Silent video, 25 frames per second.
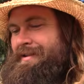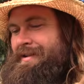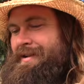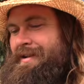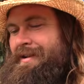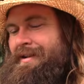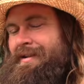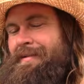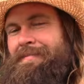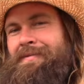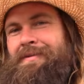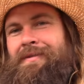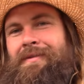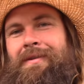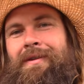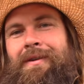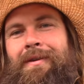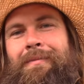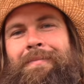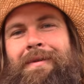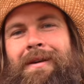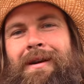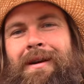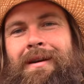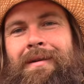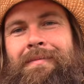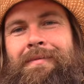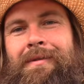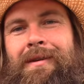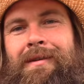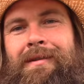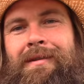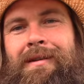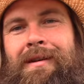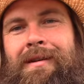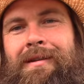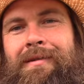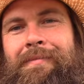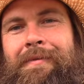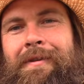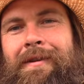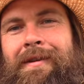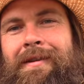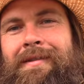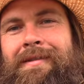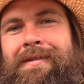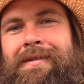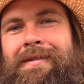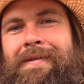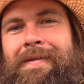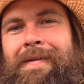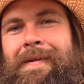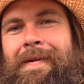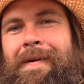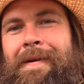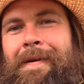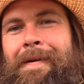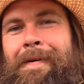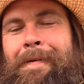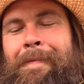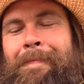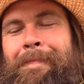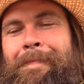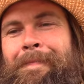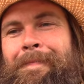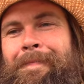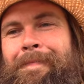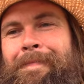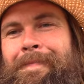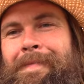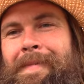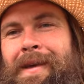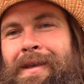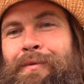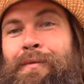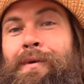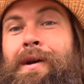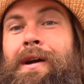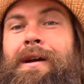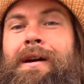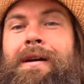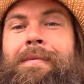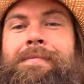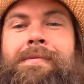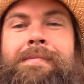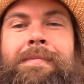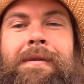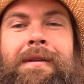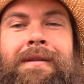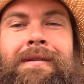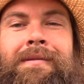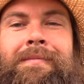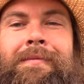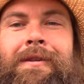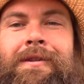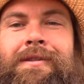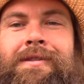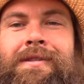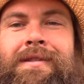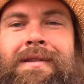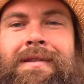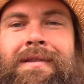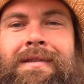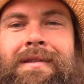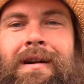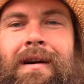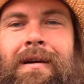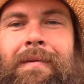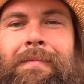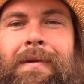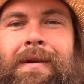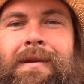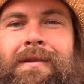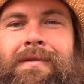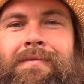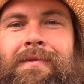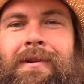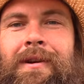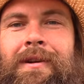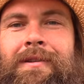So we go pick huckleberries. On the way up we made an emergency stop because we